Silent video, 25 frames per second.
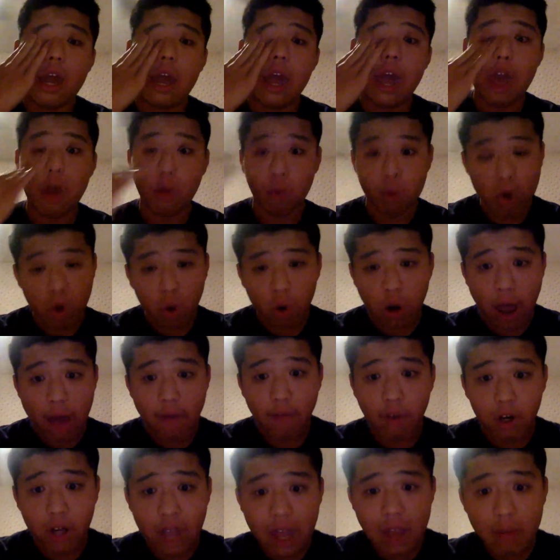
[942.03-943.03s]
And we don't have
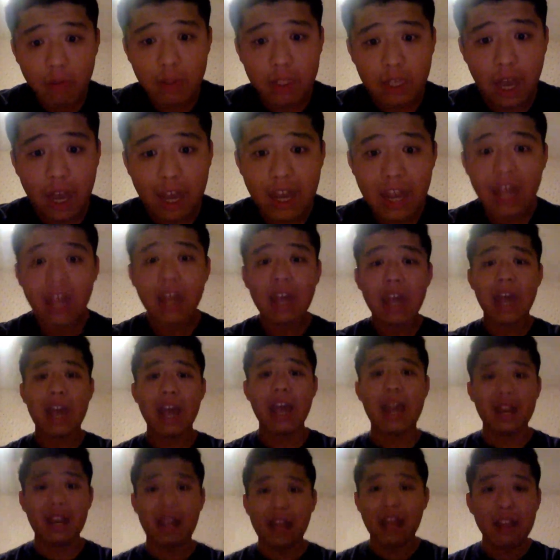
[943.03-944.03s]
our campsite.
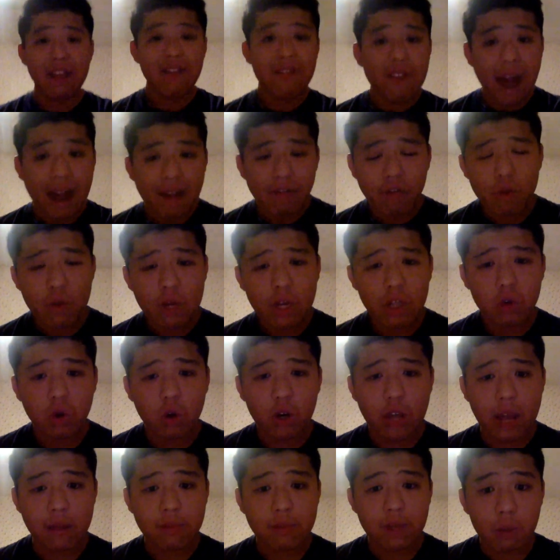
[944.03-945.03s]
And even after we get to our
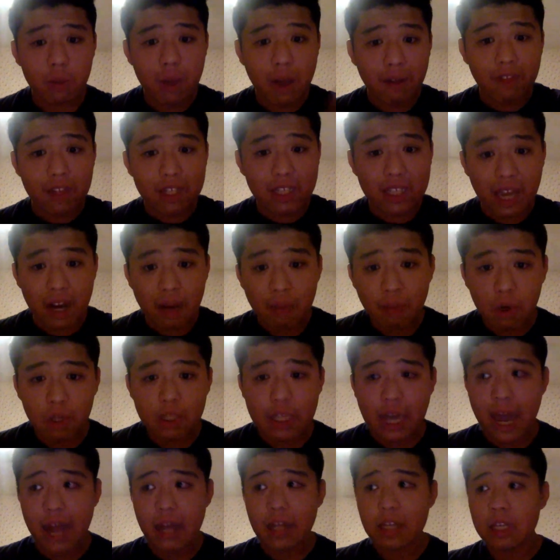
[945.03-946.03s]
campsite, we have to set up our
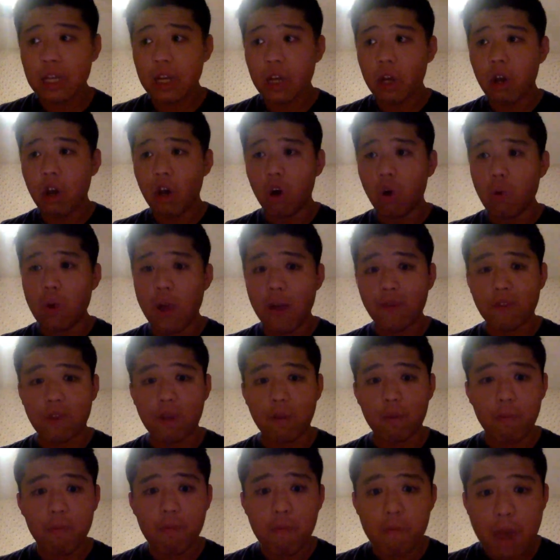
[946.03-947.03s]
tent we have
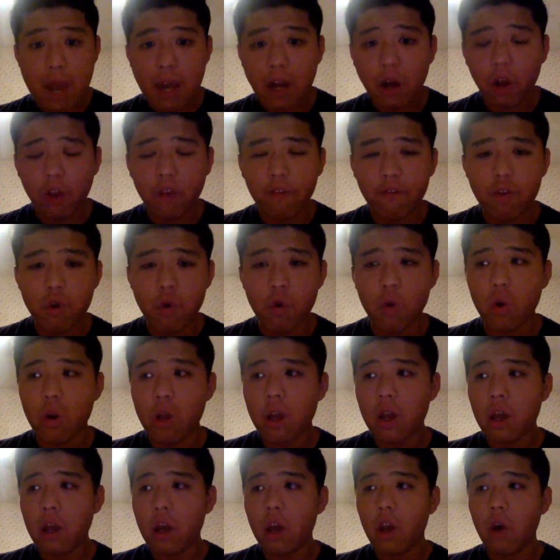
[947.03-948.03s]
to make all the food.
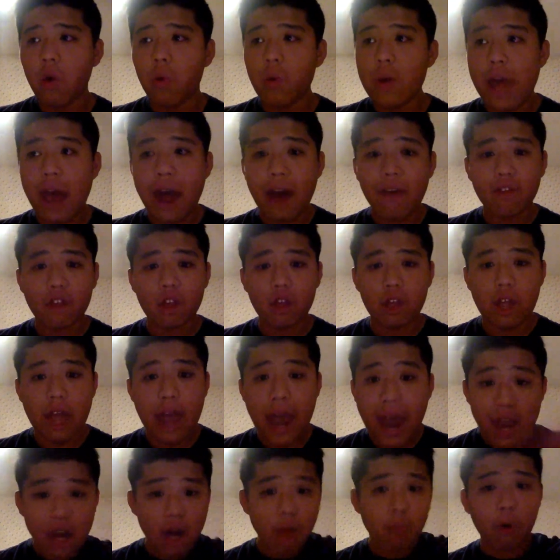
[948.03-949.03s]
We have to
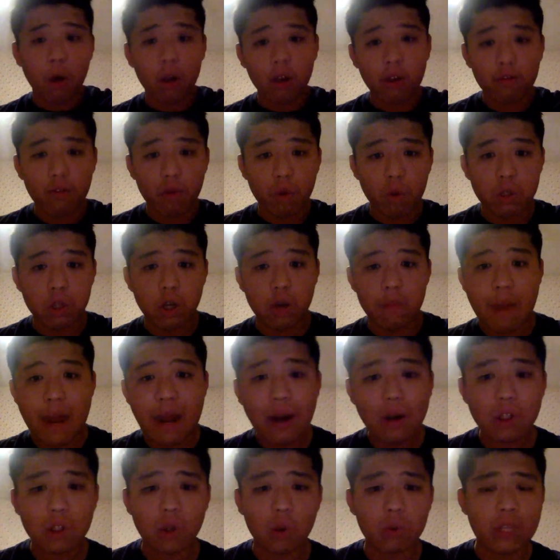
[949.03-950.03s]
hang up all the food so the
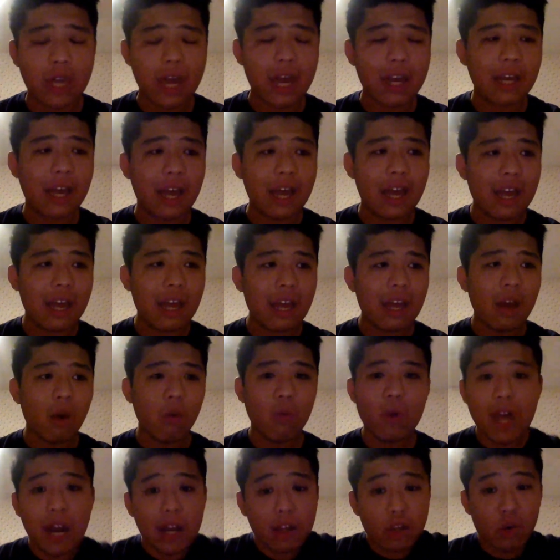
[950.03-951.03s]
bears don't take it.
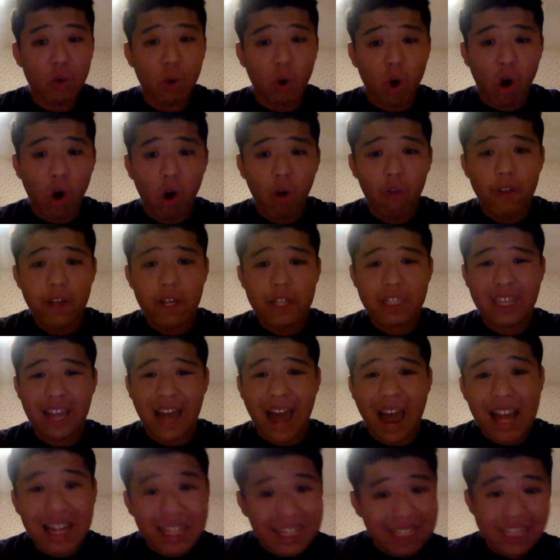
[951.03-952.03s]
We got to do all this
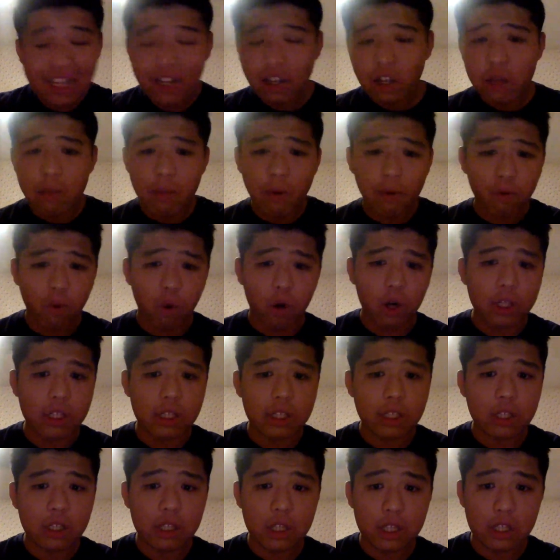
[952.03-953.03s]
ideally before
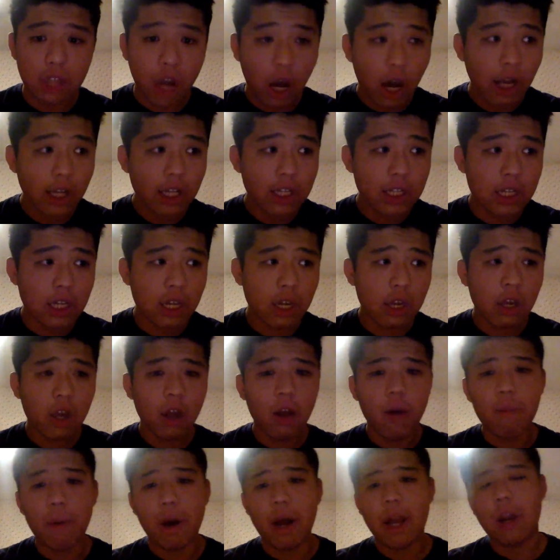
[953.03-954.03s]
dusk.
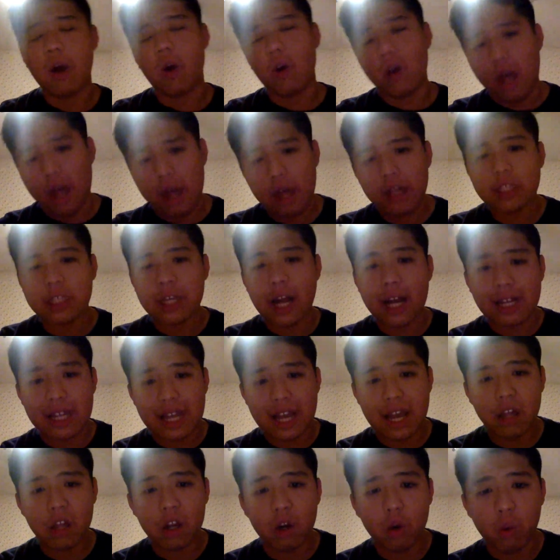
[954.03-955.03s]
But okay, it's not the
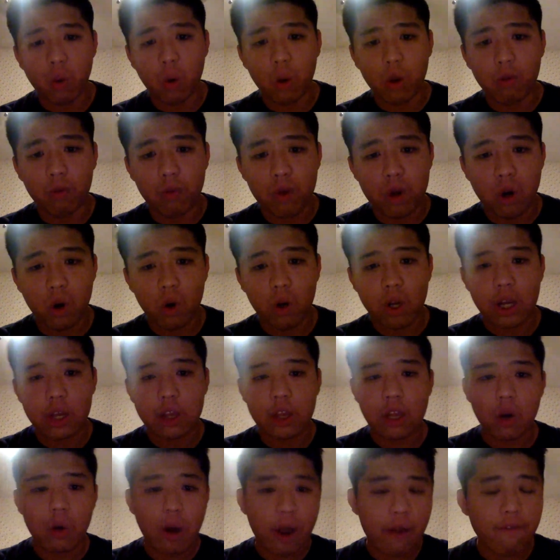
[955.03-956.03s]
end of the world if we don't get
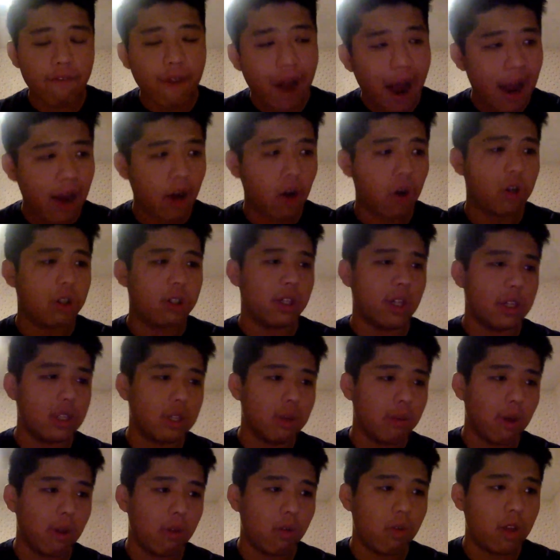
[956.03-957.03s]
there, right? Fire exists,
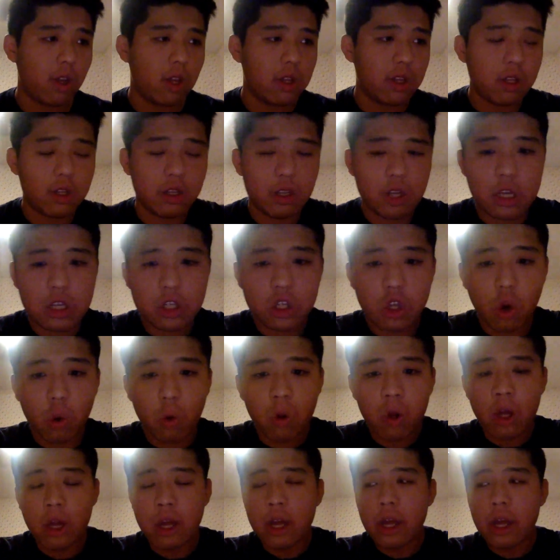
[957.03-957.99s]
some other things exist. So